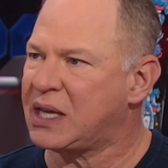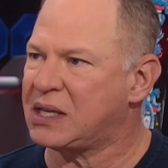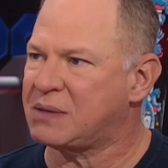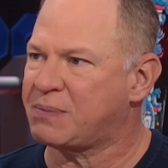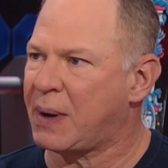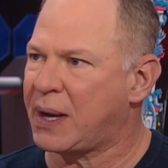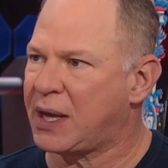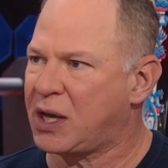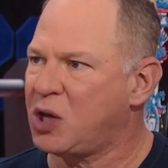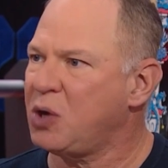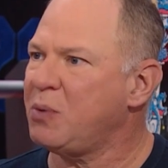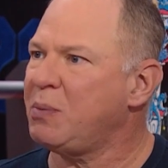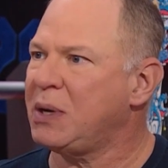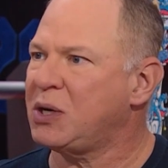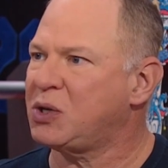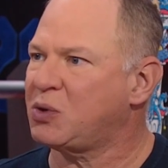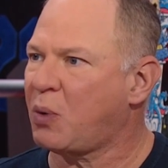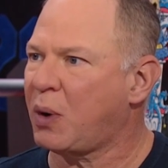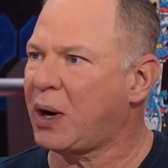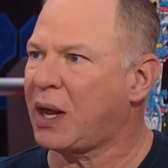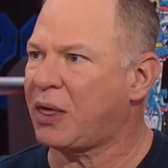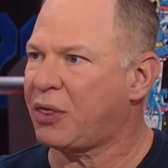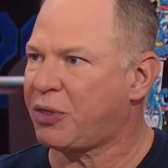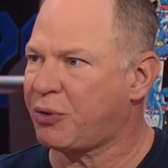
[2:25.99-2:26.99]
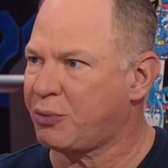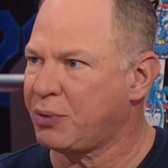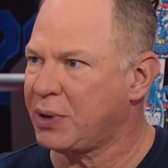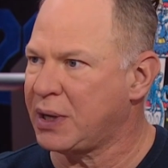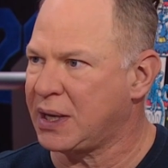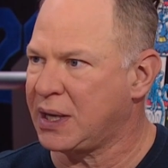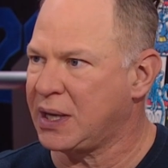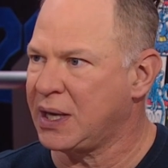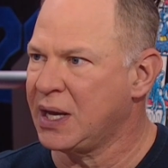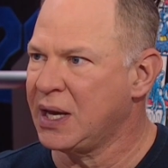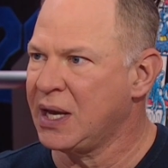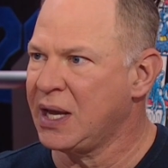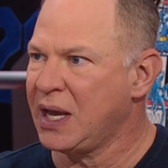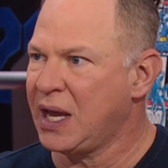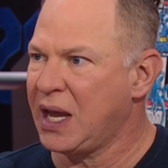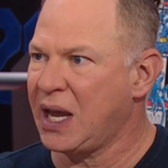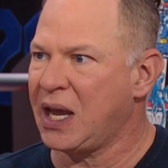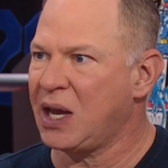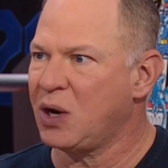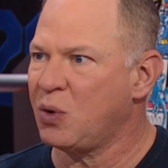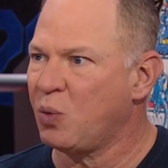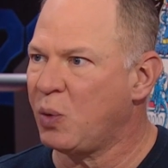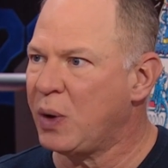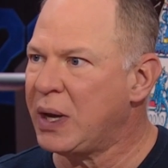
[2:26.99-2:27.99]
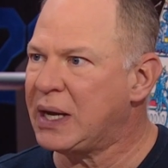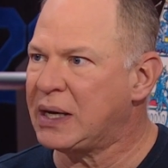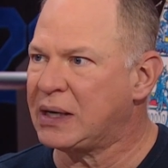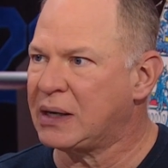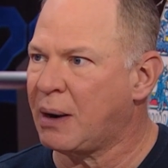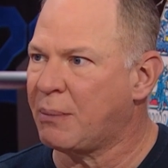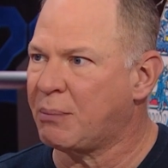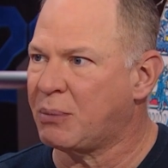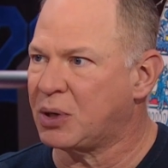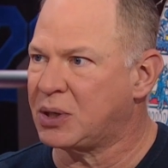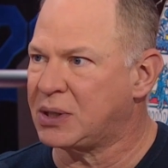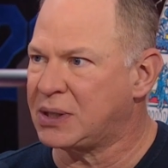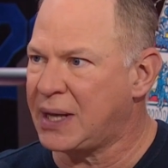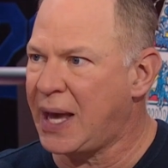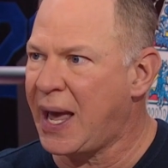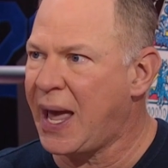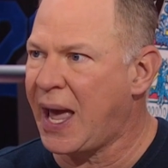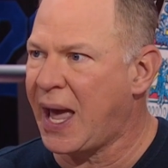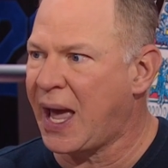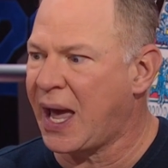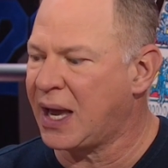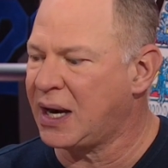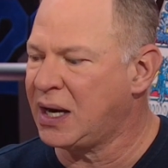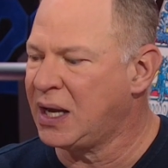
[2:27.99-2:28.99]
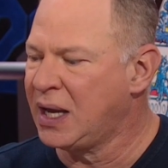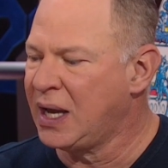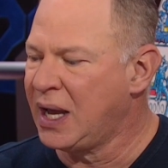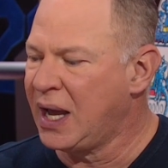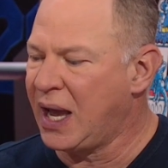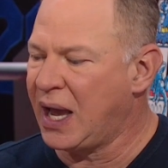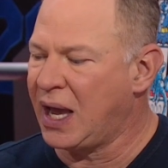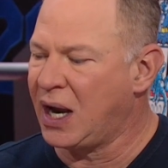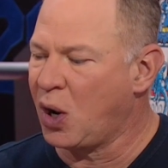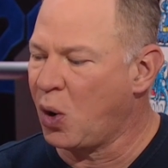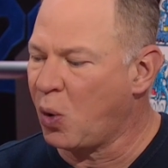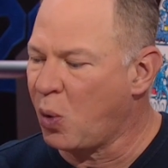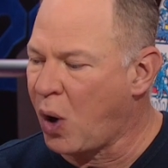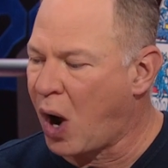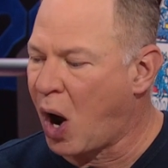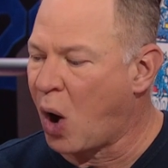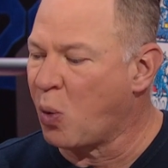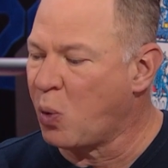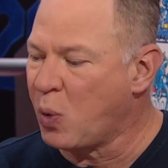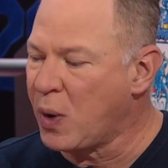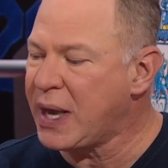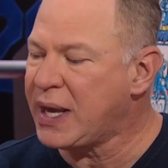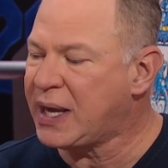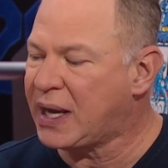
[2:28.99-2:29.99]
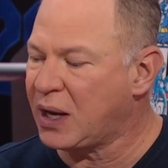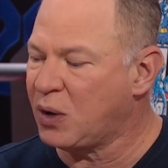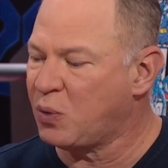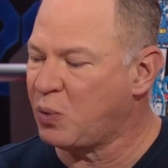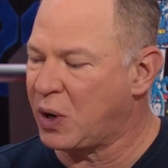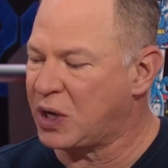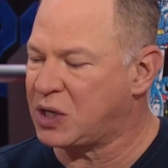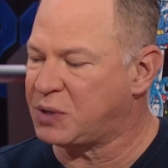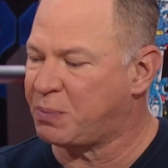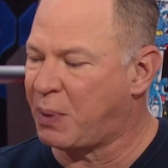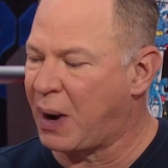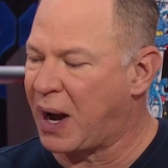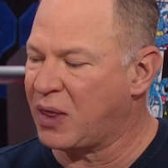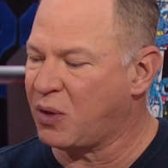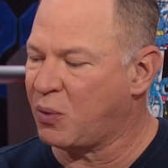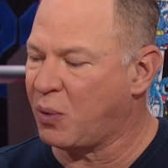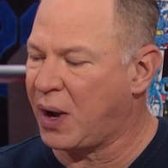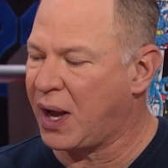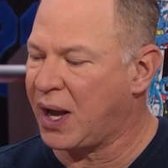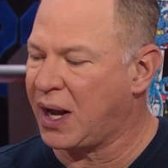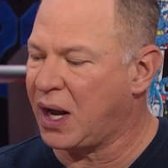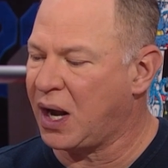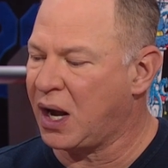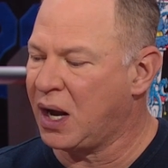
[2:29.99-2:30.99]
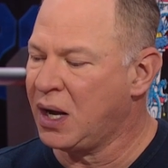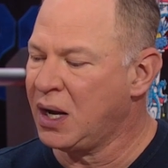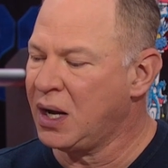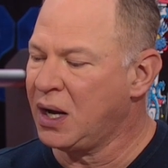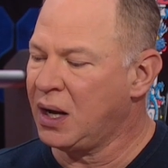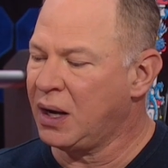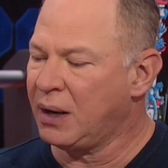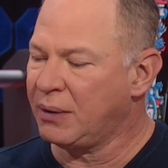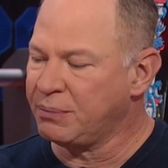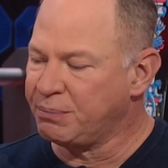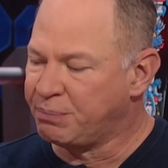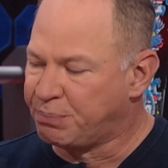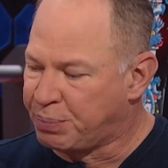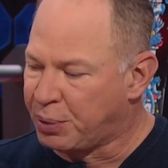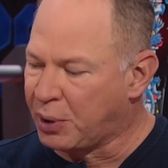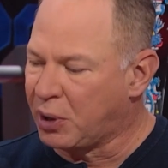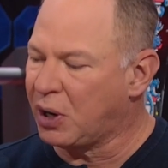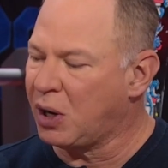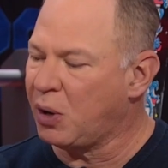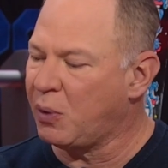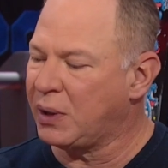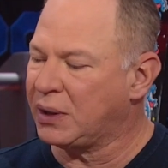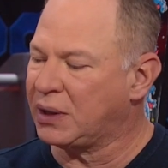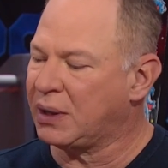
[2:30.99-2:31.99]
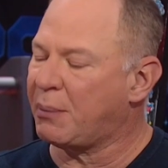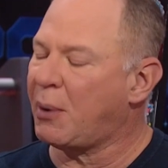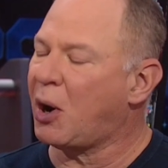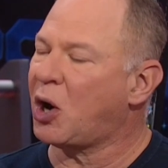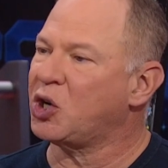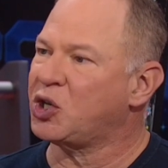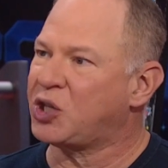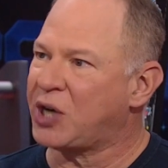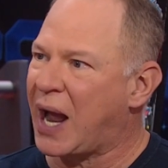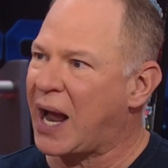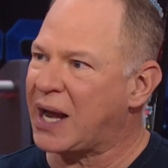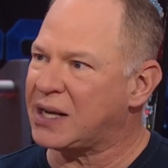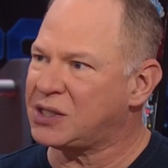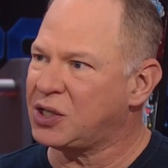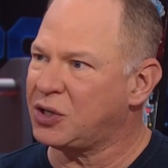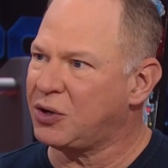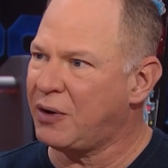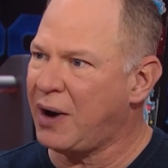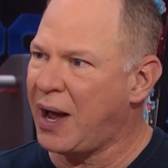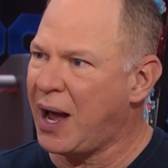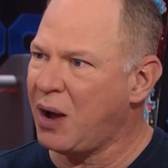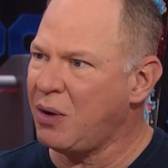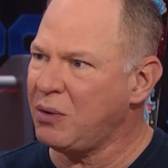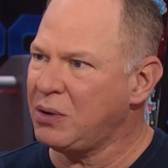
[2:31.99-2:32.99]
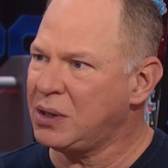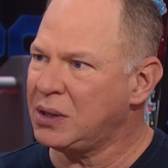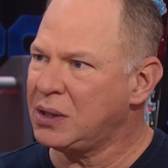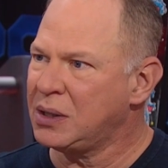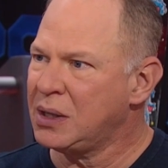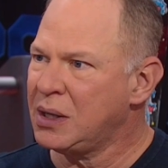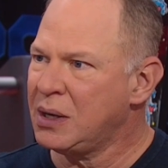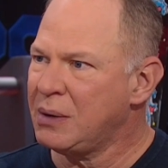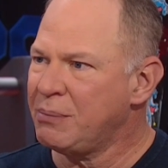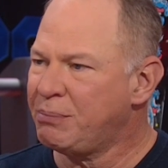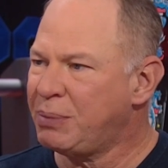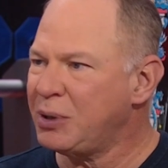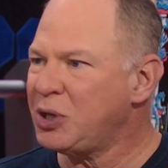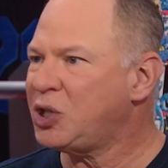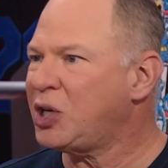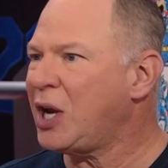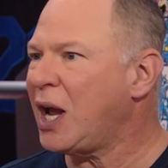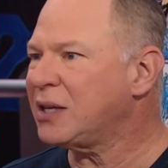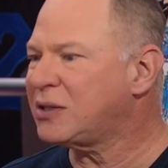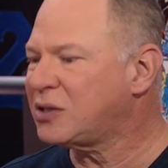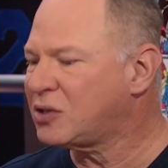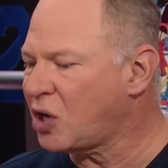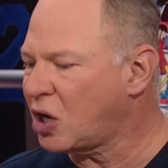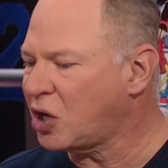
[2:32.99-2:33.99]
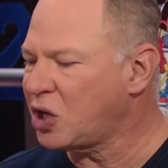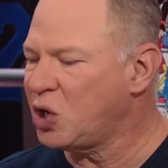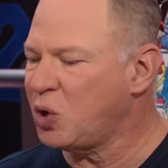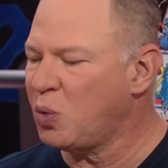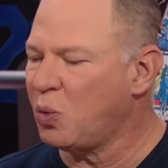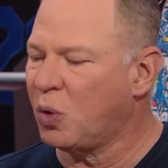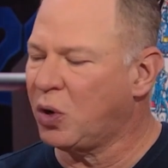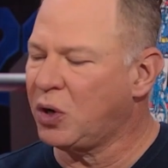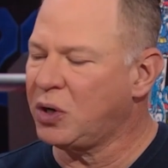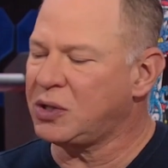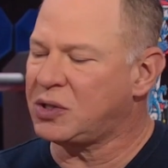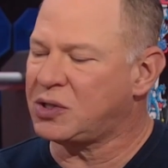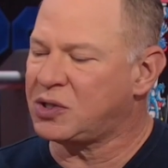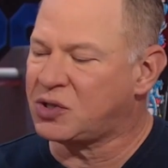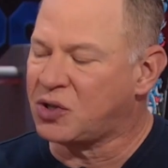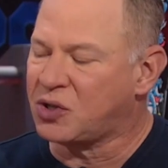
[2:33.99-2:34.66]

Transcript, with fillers: He's my QB 23 in week number 10, and a, a week in which, by the way, Burrow and Lamar Jackson are out, but chances are you weren't